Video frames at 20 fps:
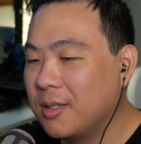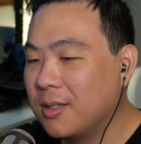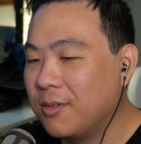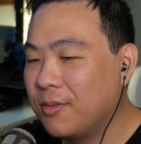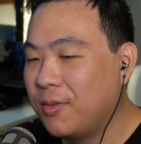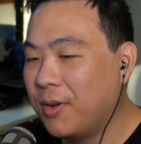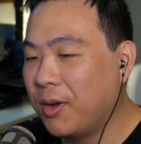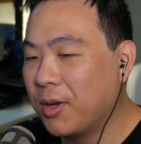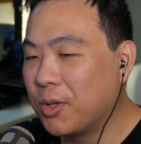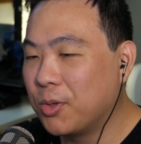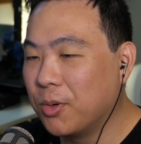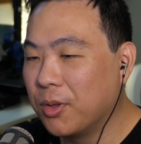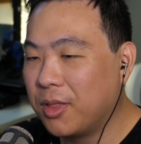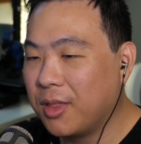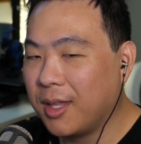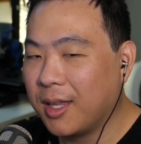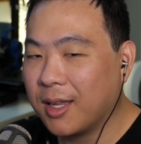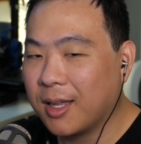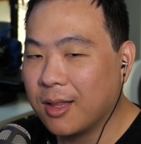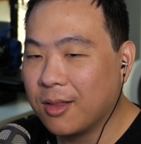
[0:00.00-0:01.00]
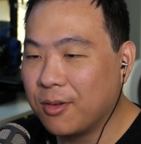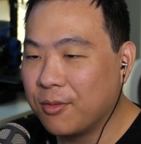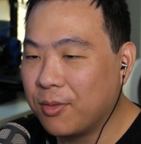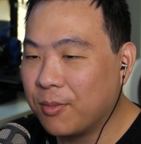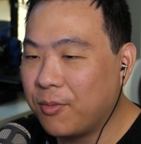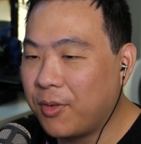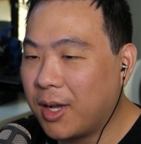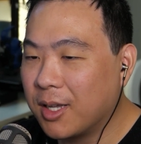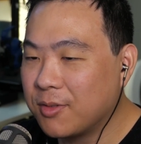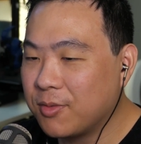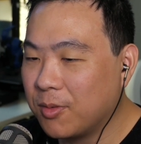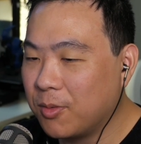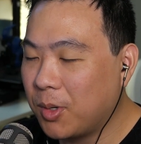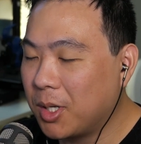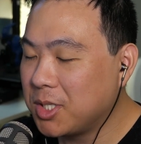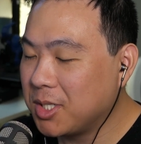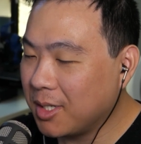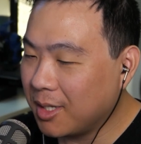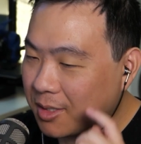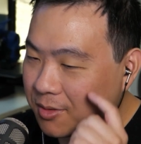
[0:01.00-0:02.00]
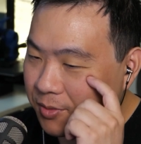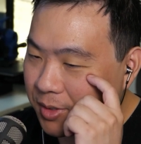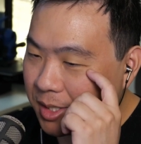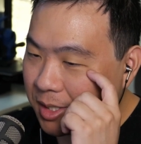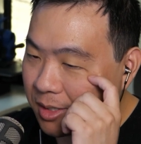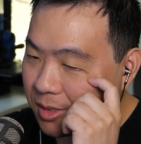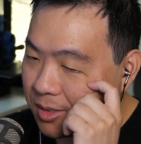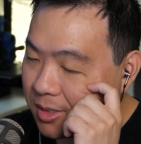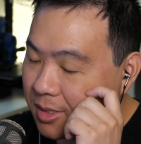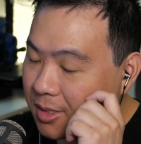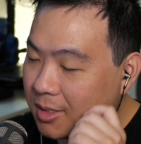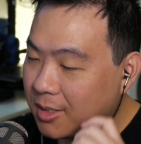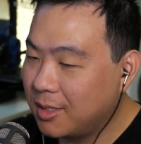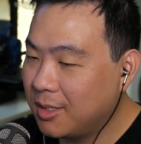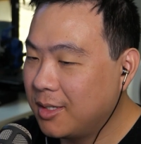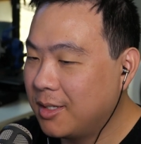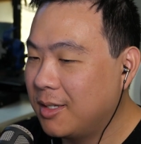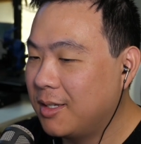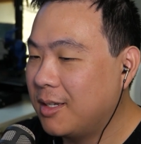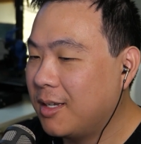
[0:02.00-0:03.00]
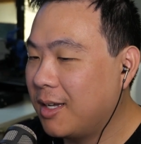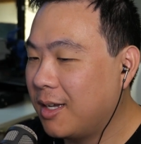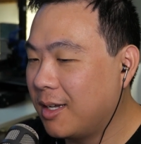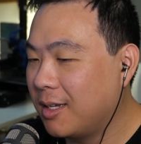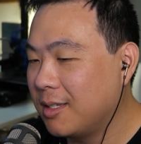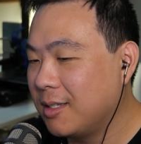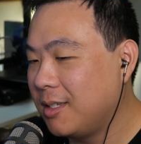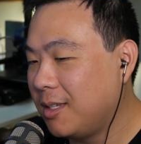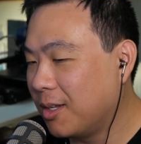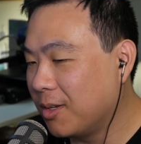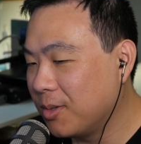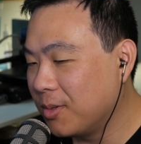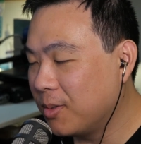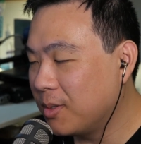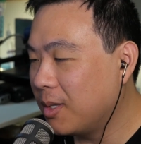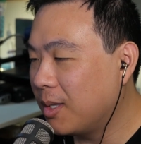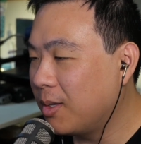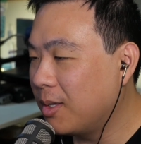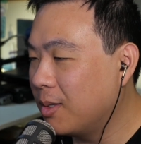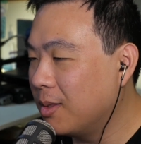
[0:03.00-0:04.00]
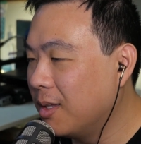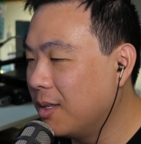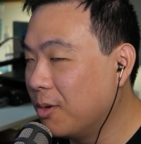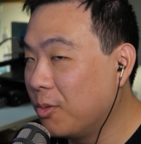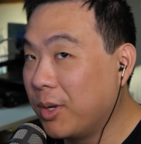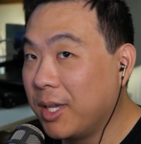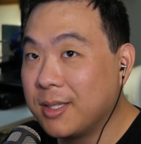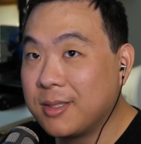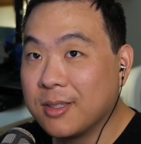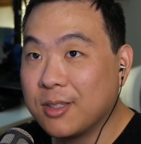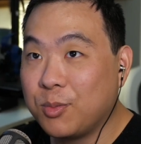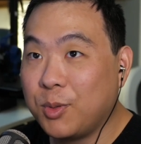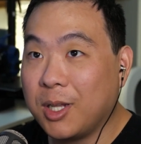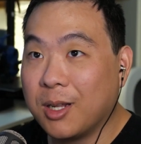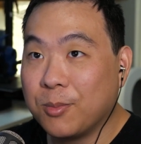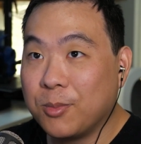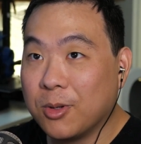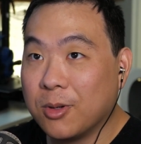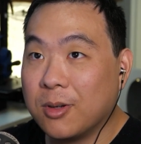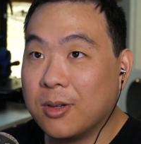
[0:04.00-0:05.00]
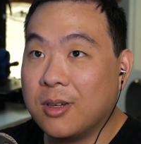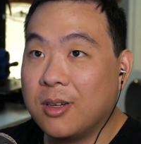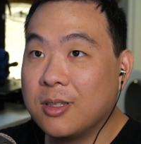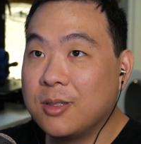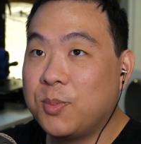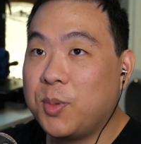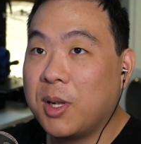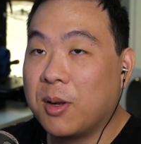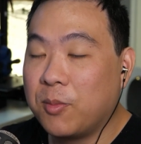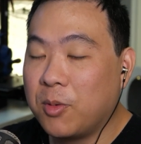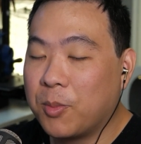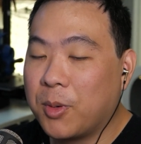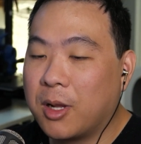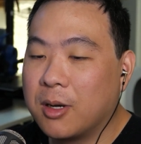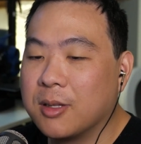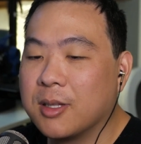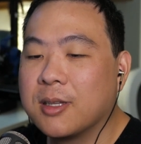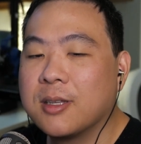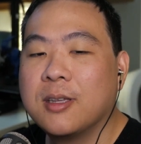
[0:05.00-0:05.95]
very cool thing I learned from Phosphor watching his video. You know, little ways to speed up your modeling.